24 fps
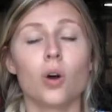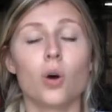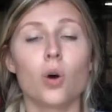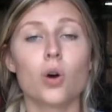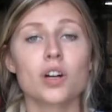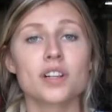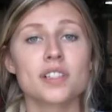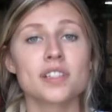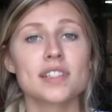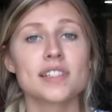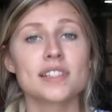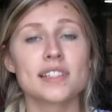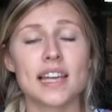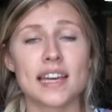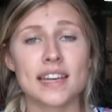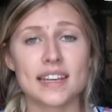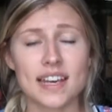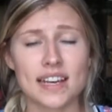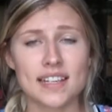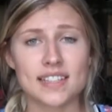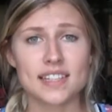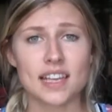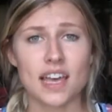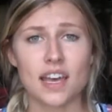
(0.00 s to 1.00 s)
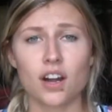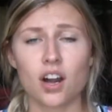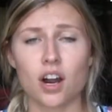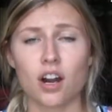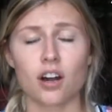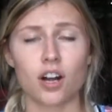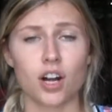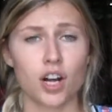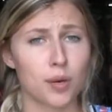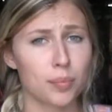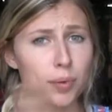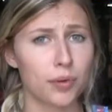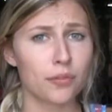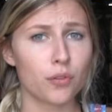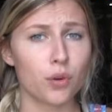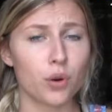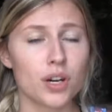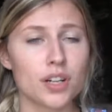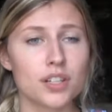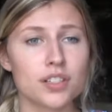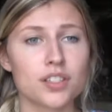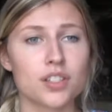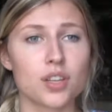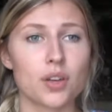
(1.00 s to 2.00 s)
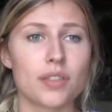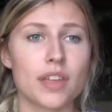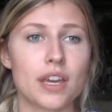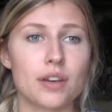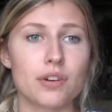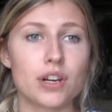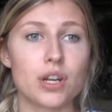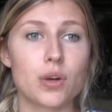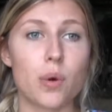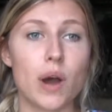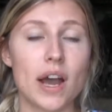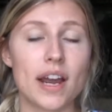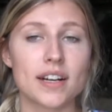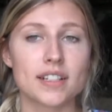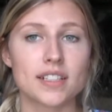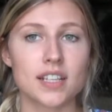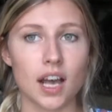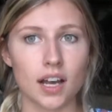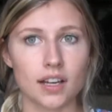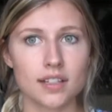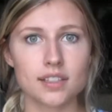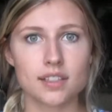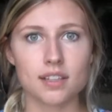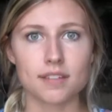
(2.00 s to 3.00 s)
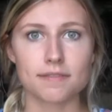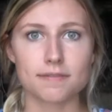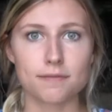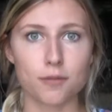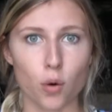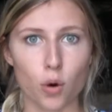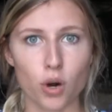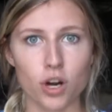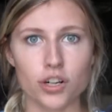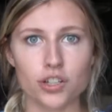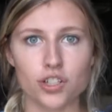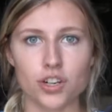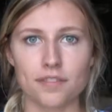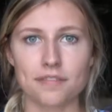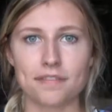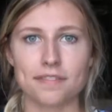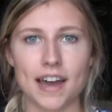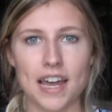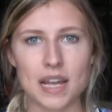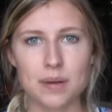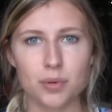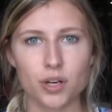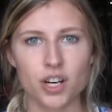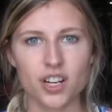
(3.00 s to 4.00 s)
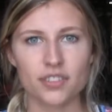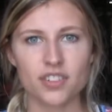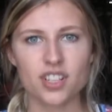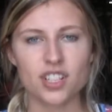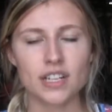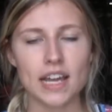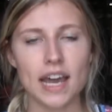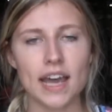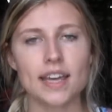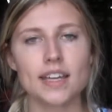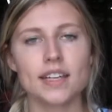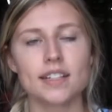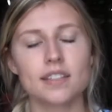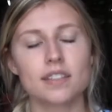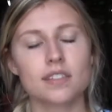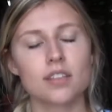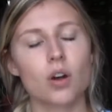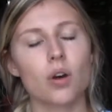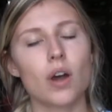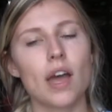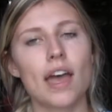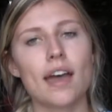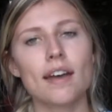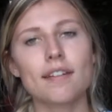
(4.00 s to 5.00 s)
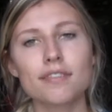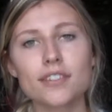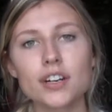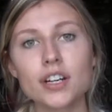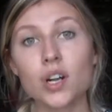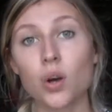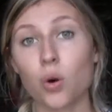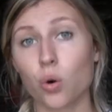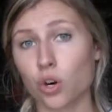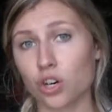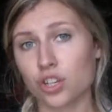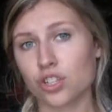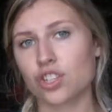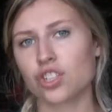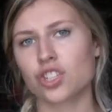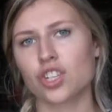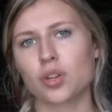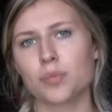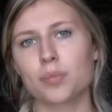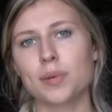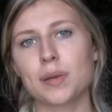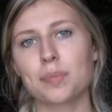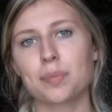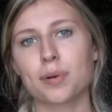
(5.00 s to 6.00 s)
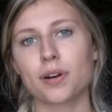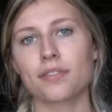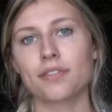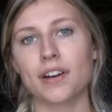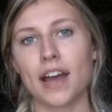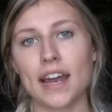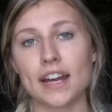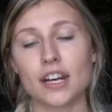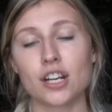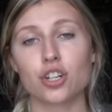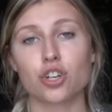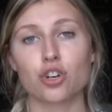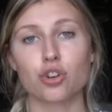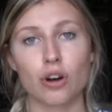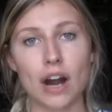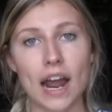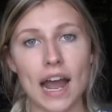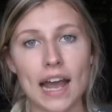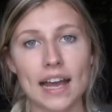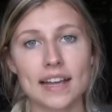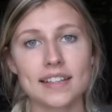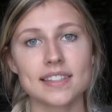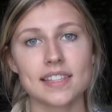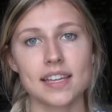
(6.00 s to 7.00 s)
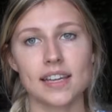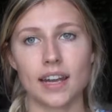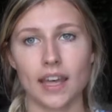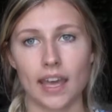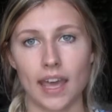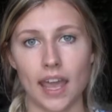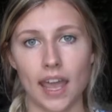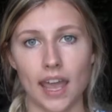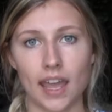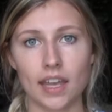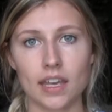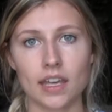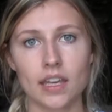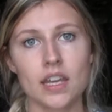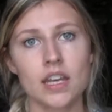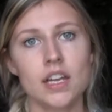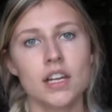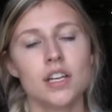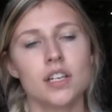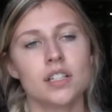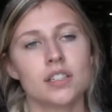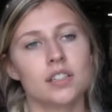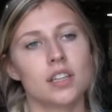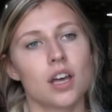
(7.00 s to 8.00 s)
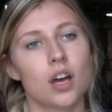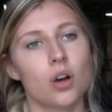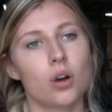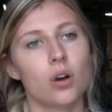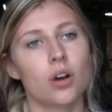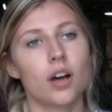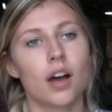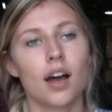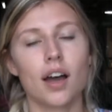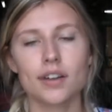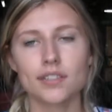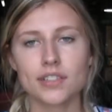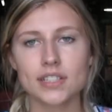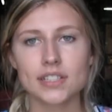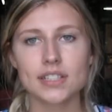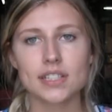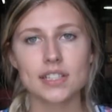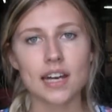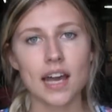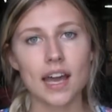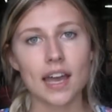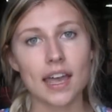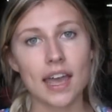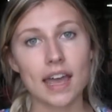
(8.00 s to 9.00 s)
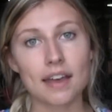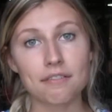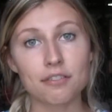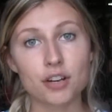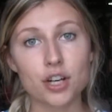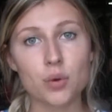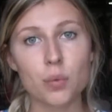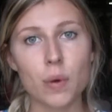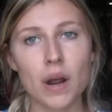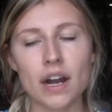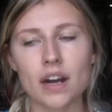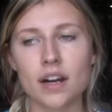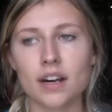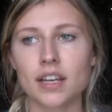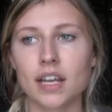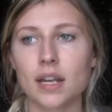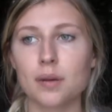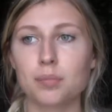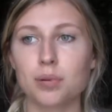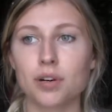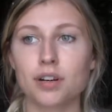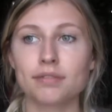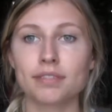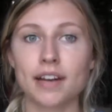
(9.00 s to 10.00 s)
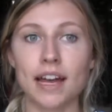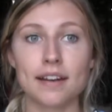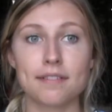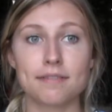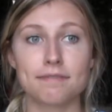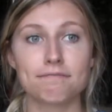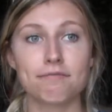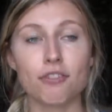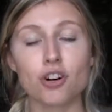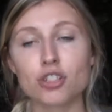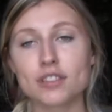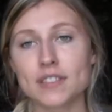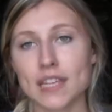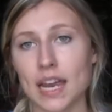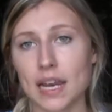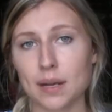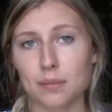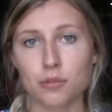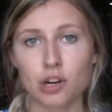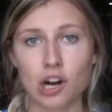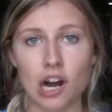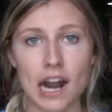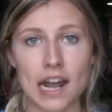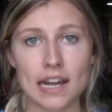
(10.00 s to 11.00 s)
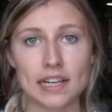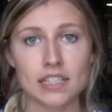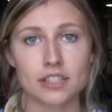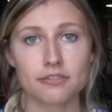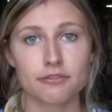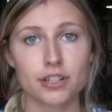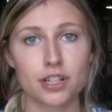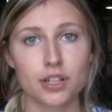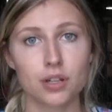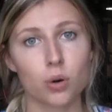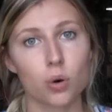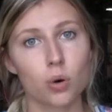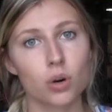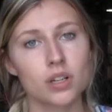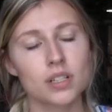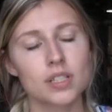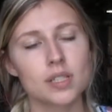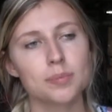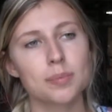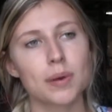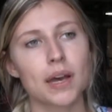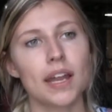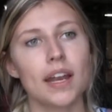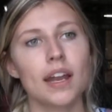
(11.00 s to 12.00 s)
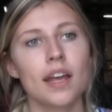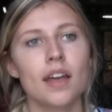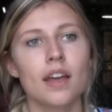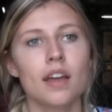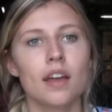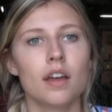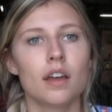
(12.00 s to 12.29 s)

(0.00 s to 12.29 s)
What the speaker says: Horses, like I said, are herbivores, so they require tons of forage and fiber in their diet. So every horse should be provided grass and hay. So obviously not everywhere can provide full-time grass for your horse, but